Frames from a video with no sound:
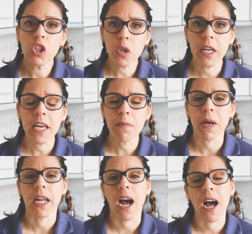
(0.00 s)
To keep
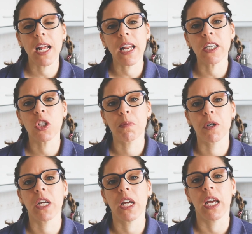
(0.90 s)
it, I like to
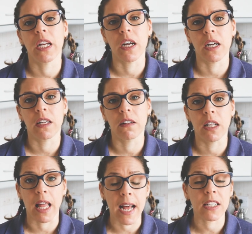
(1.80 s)
put it in a
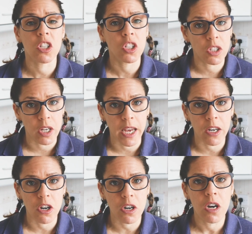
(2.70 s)
glass
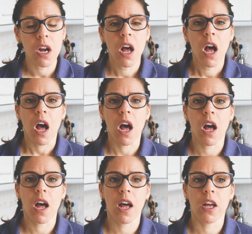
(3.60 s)
container
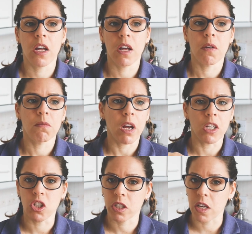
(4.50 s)

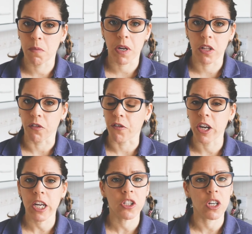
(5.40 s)
and just keep it in the
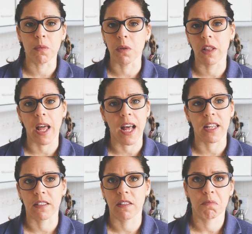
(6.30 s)
fridge. It will
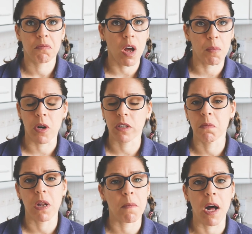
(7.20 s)
last
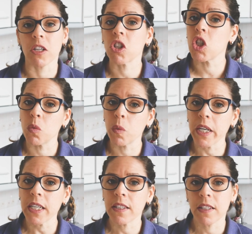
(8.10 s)
approximately about
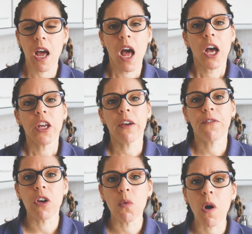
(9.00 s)
weeks.
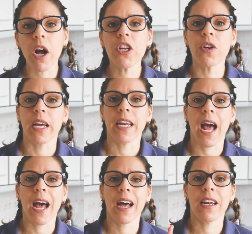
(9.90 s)
If you want, you can
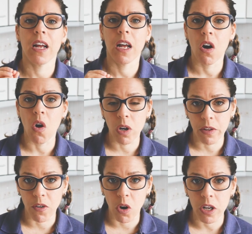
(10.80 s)
add
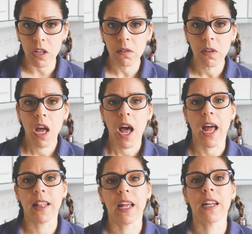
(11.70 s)
olive oil,
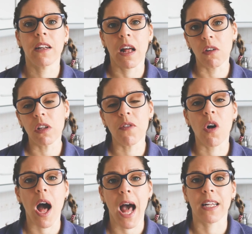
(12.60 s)
and then olive
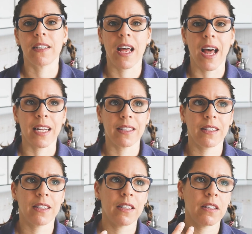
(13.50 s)
oil acts
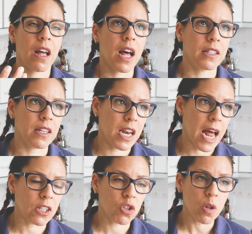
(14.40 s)
as a
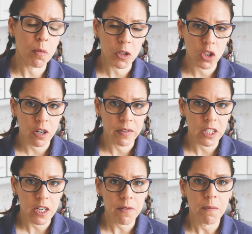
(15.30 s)
natural
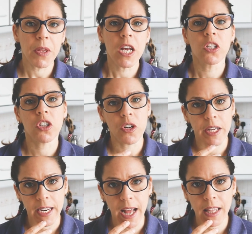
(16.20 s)
preservative. So you
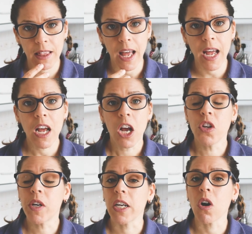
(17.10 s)
can add that.
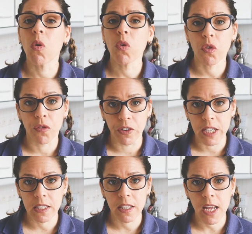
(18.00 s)
You can also
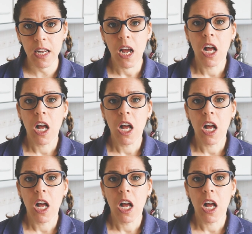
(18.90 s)
freeze it.